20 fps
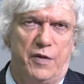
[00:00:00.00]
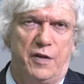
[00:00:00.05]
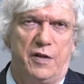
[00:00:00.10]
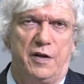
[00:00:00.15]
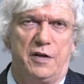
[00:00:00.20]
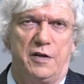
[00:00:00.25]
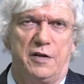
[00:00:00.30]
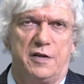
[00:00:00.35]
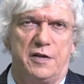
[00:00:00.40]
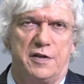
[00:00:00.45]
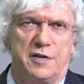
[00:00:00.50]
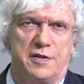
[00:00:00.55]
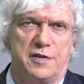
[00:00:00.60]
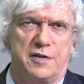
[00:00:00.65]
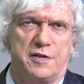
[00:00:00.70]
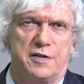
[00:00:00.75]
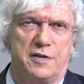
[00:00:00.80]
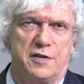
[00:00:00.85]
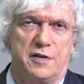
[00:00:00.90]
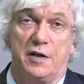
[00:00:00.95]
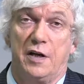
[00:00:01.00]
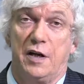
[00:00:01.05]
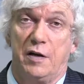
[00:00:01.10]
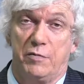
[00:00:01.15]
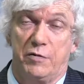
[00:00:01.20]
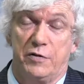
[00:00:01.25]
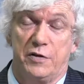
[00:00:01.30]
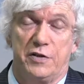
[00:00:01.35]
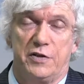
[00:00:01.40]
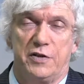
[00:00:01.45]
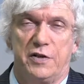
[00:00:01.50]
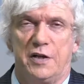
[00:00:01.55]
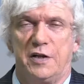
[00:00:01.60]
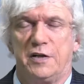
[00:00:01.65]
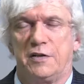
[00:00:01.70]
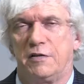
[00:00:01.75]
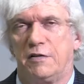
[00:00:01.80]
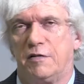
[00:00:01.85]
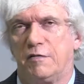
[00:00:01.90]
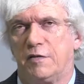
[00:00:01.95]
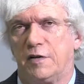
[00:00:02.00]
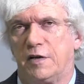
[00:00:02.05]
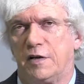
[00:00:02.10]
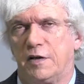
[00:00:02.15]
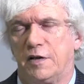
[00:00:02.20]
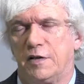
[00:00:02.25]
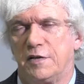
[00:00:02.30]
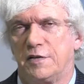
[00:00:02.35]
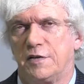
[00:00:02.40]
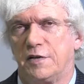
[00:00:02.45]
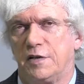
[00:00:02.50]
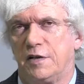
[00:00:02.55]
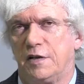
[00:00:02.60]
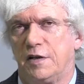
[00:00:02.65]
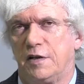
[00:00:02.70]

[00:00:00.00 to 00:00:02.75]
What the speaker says: there is an appreciation of the currency,